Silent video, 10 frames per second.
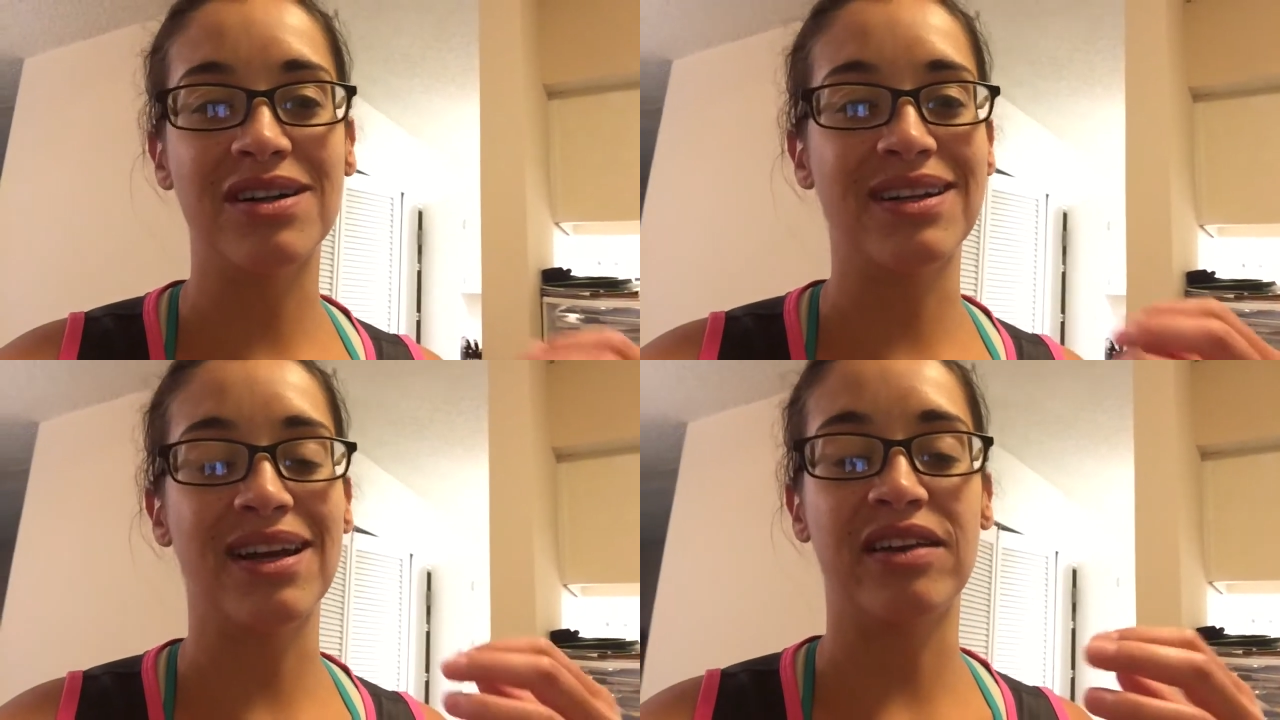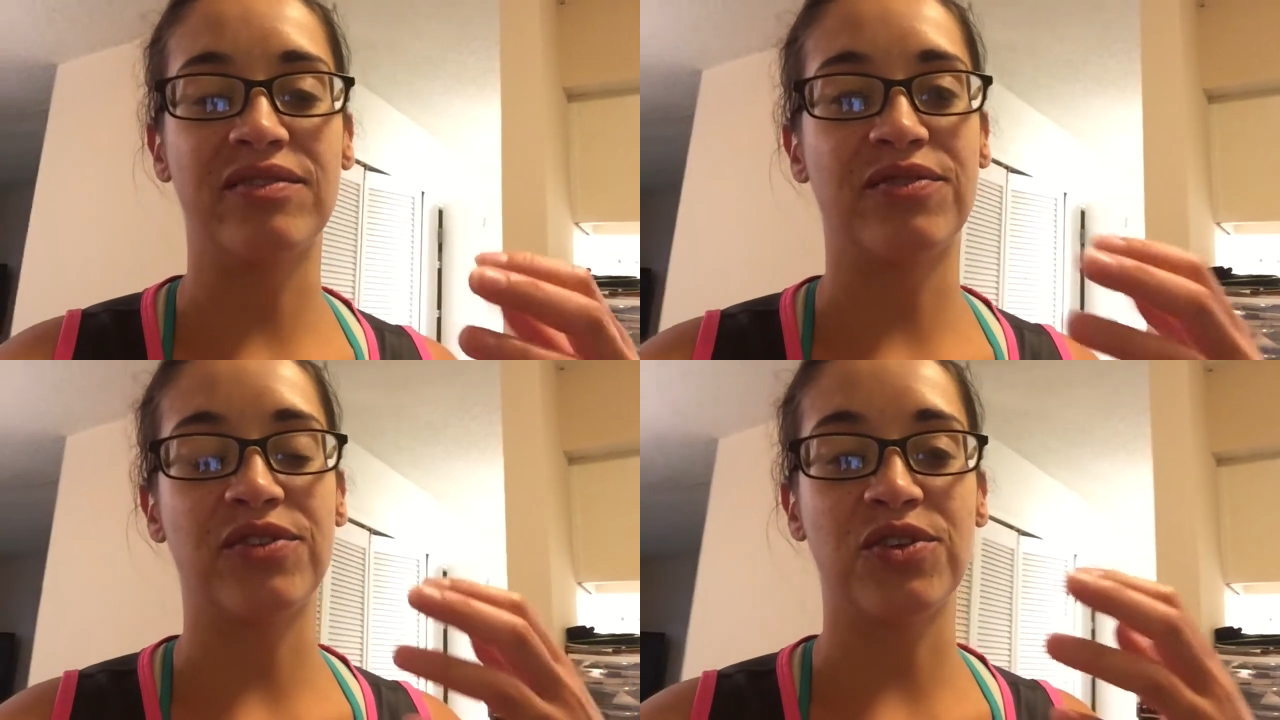
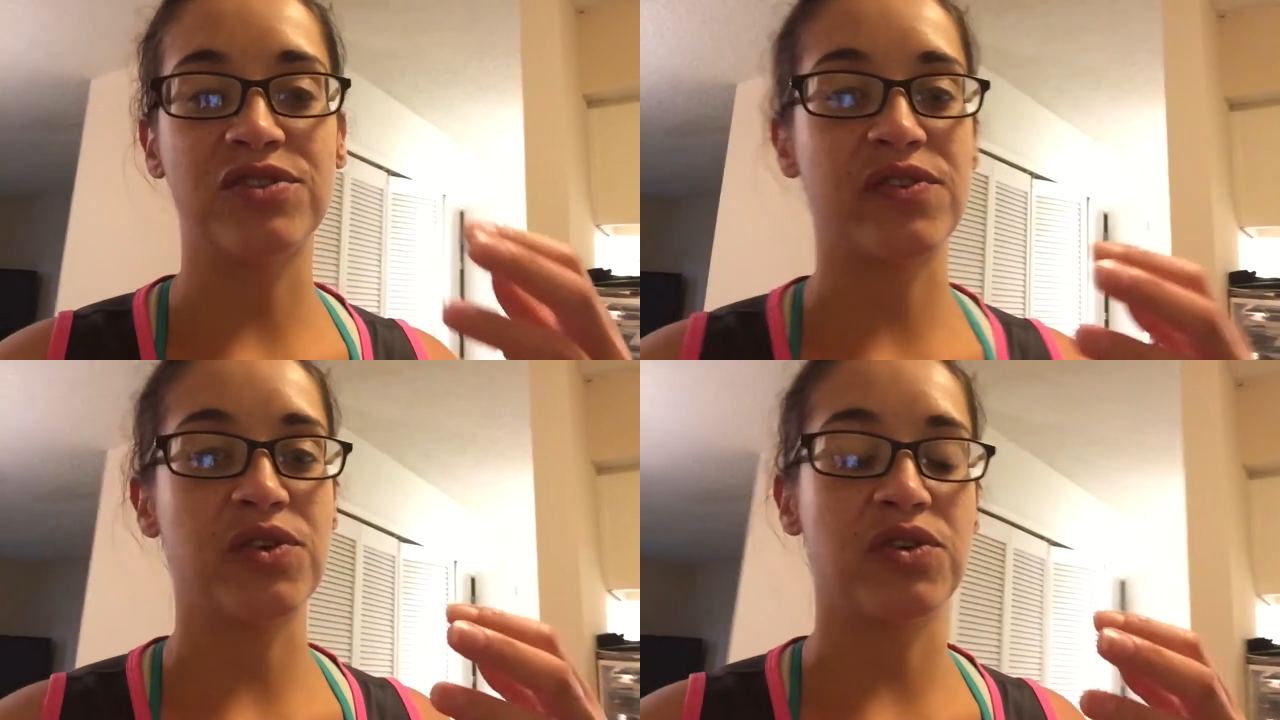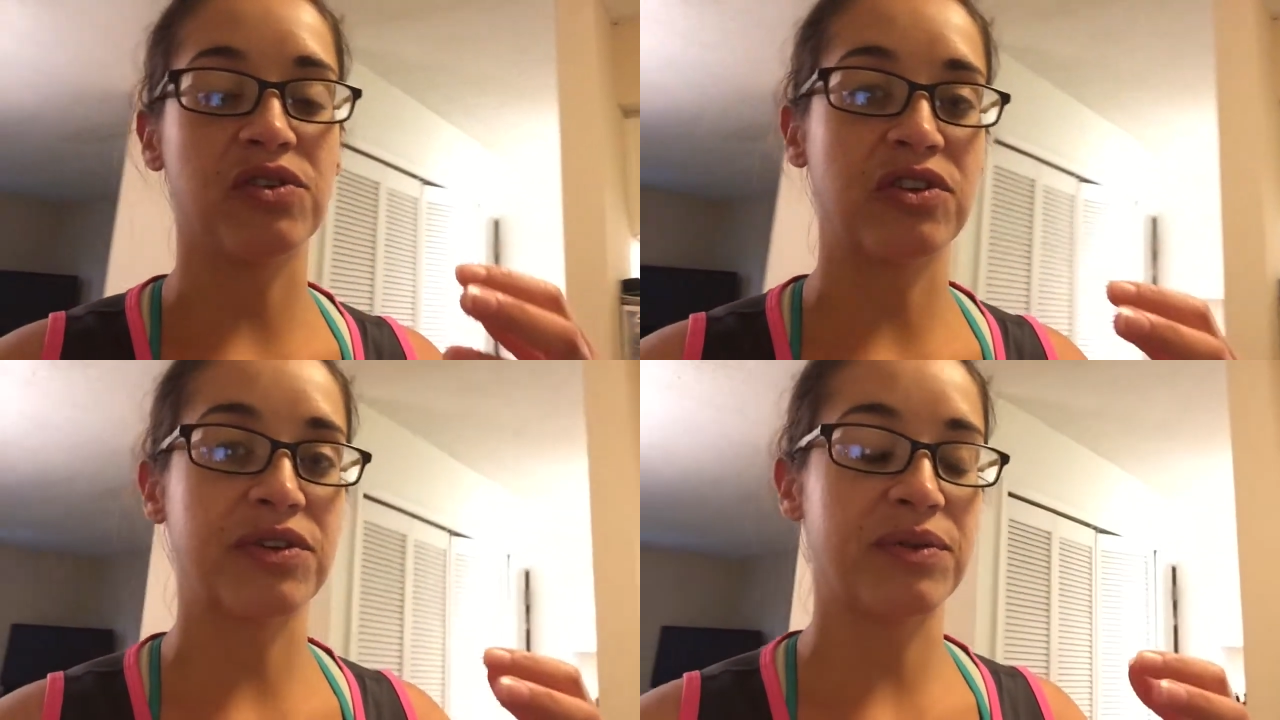and for those of you who
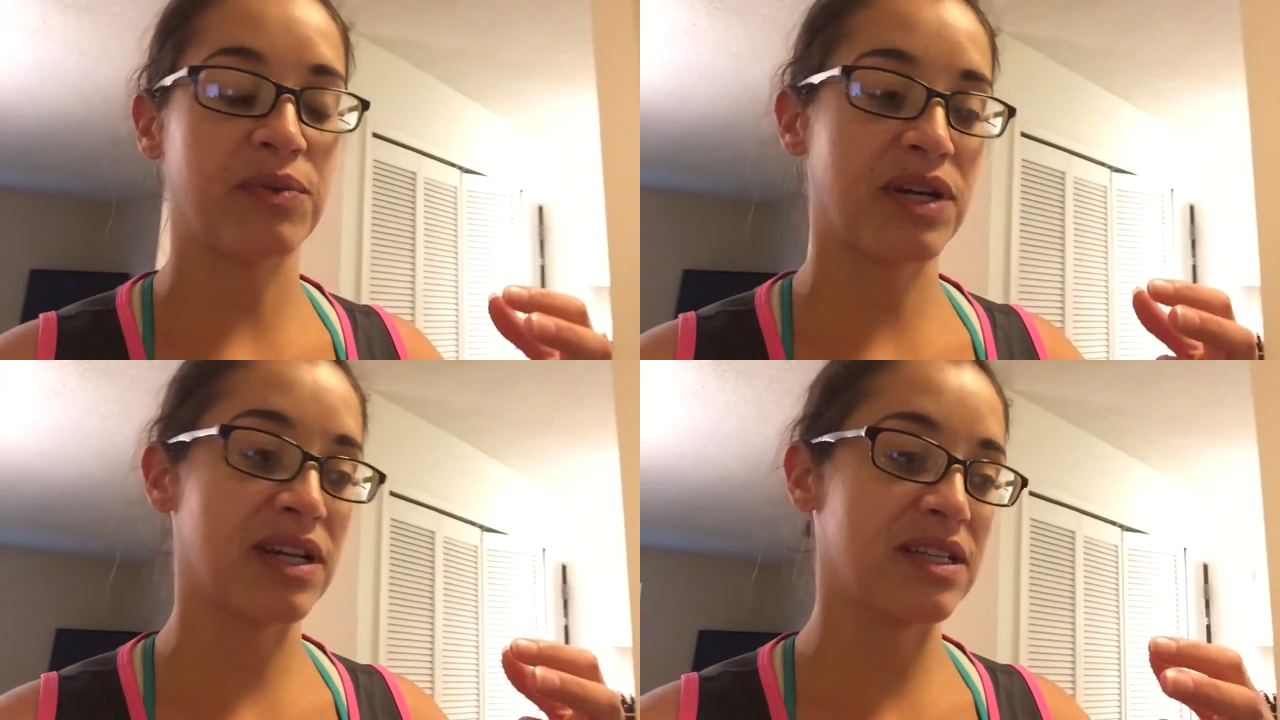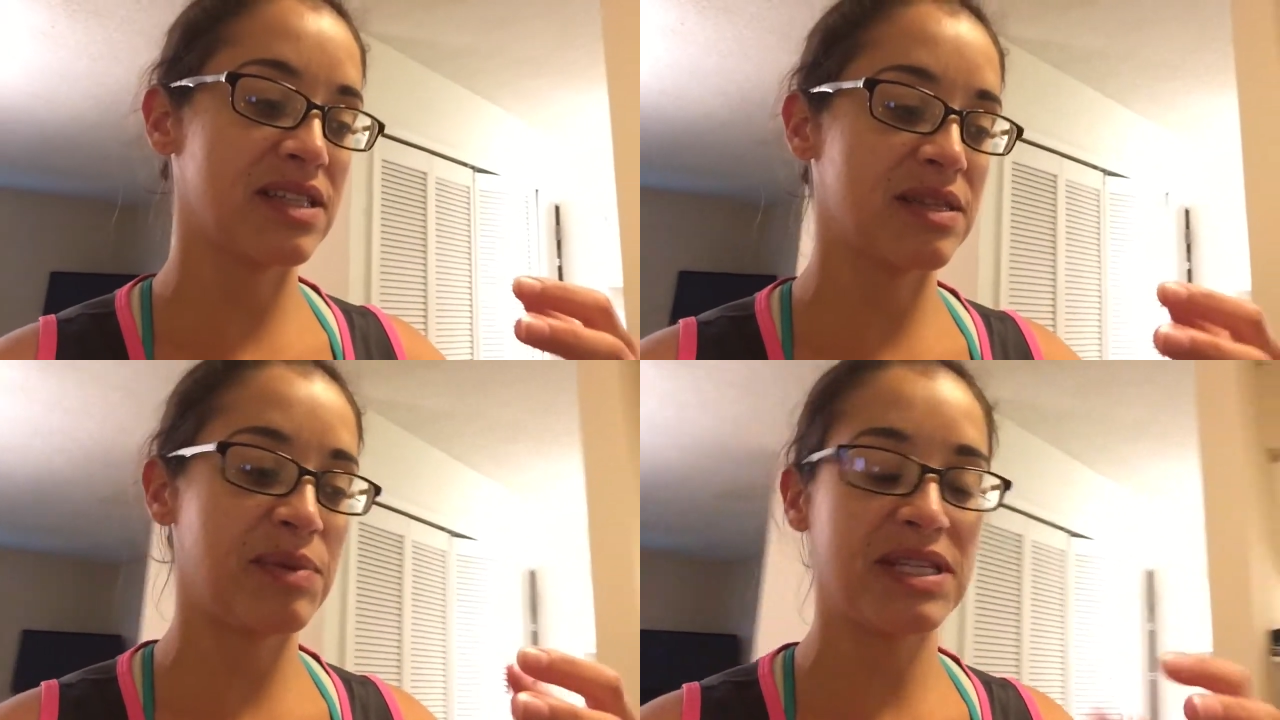don't know what it is,
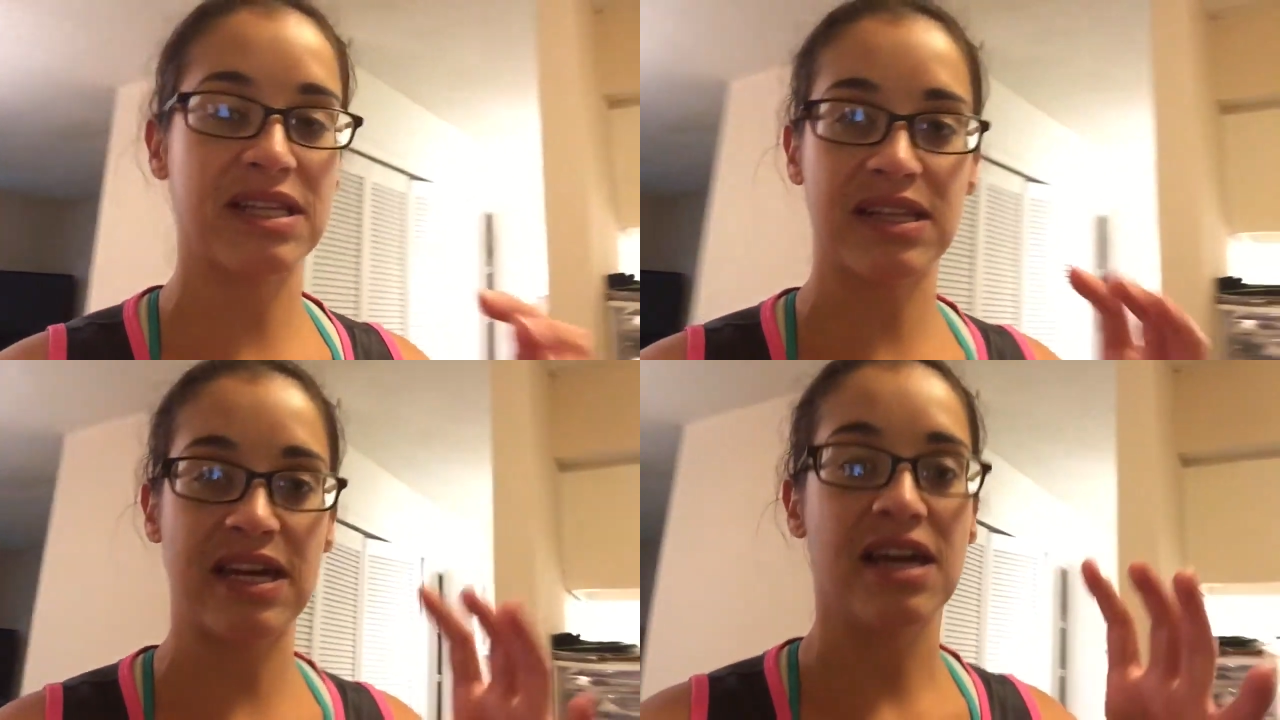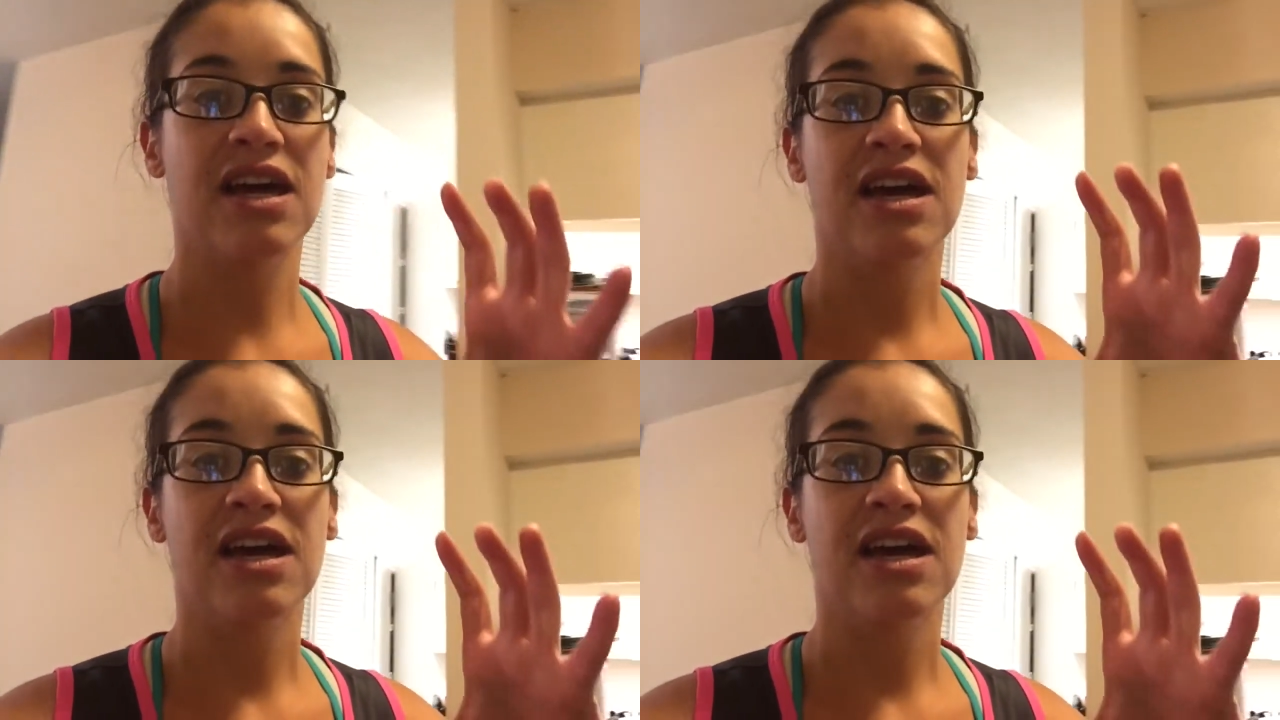it's basically